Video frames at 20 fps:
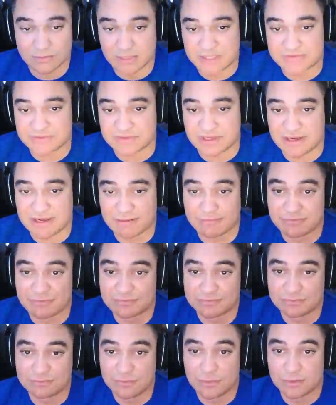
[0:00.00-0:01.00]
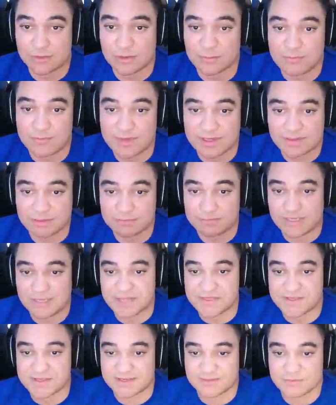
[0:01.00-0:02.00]
kind of the big
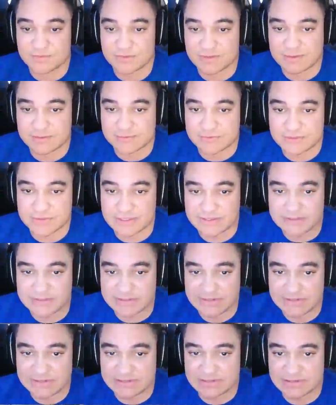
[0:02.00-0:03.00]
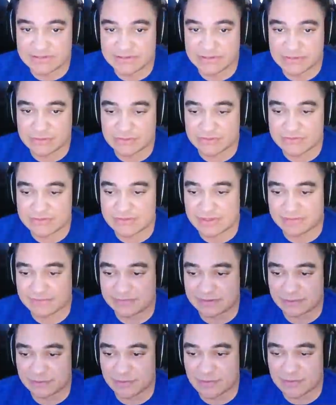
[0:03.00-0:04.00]
meta for this season, so it's
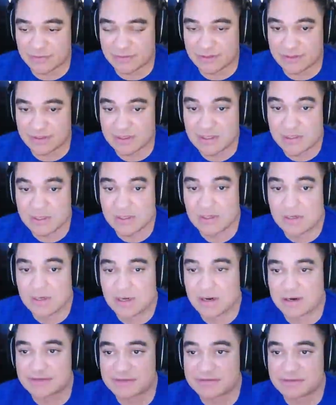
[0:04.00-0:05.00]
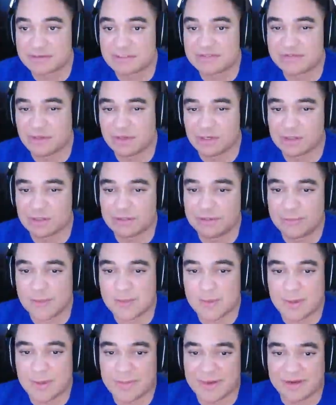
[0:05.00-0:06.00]
definitely worth it. Alright, so let's talk a little bit
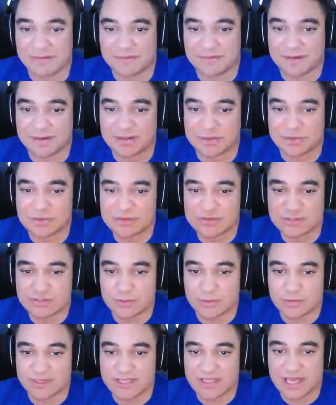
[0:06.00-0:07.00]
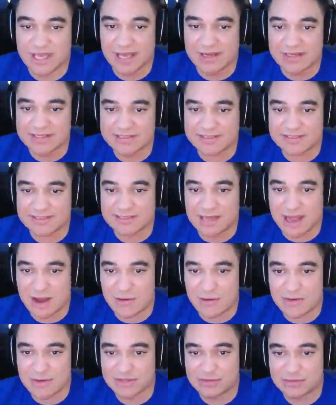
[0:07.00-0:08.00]
about Pathfinder, some of the mechanics and
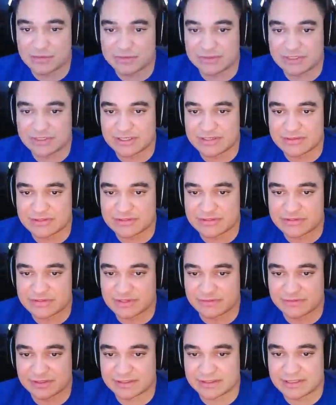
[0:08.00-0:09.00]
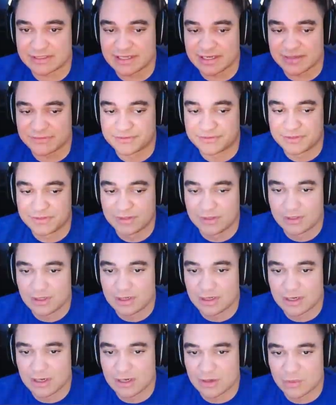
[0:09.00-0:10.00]
how I do things and stuff like that.
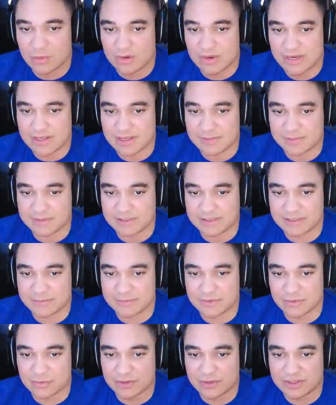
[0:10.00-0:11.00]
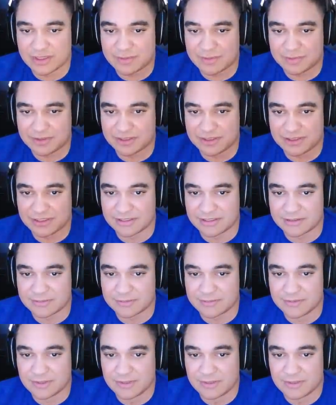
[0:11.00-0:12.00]
Why I play him the way I play him
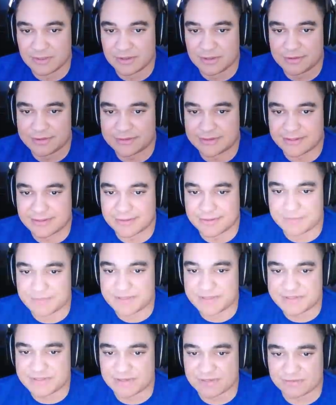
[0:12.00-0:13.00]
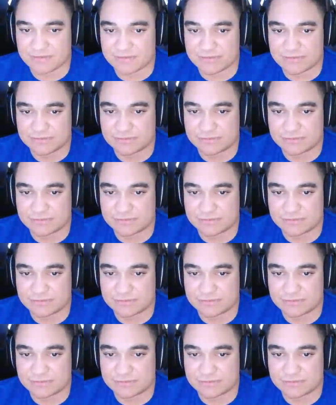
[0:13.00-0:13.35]
and stuff.